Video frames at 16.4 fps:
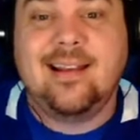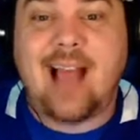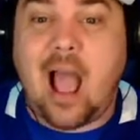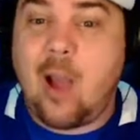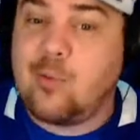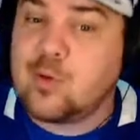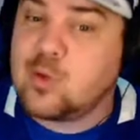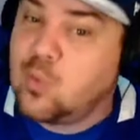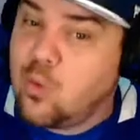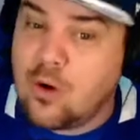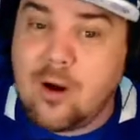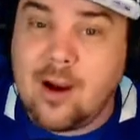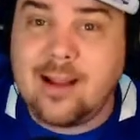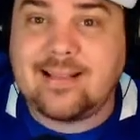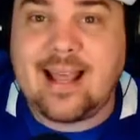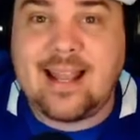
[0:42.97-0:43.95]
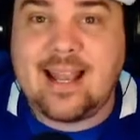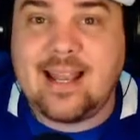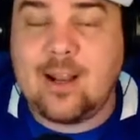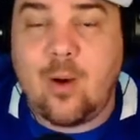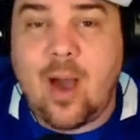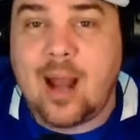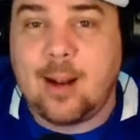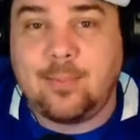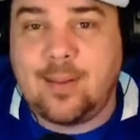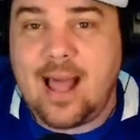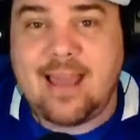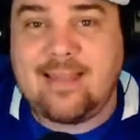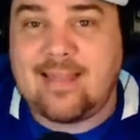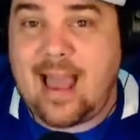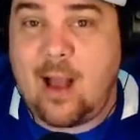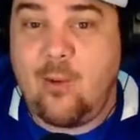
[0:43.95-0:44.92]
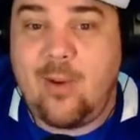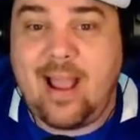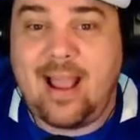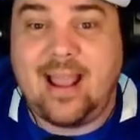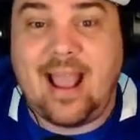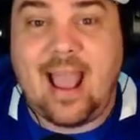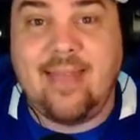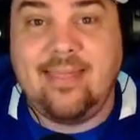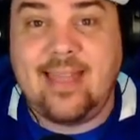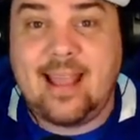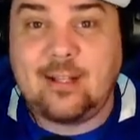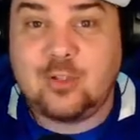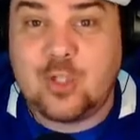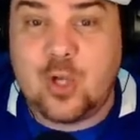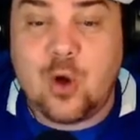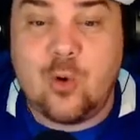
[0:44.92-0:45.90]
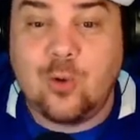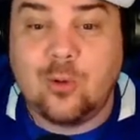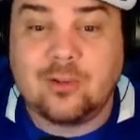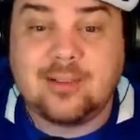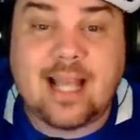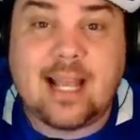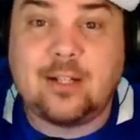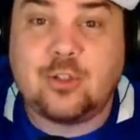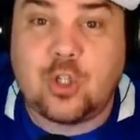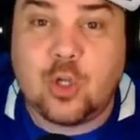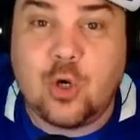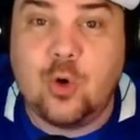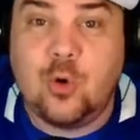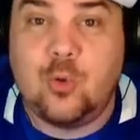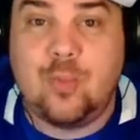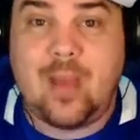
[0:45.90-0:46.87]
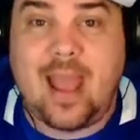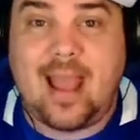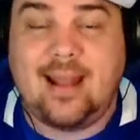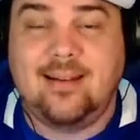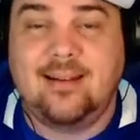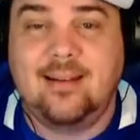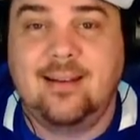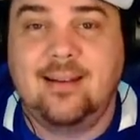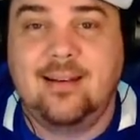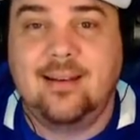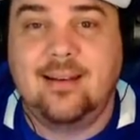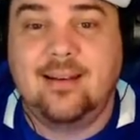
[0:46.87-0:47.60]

I was worried they didn't know how to play that way, and they do. They do, man.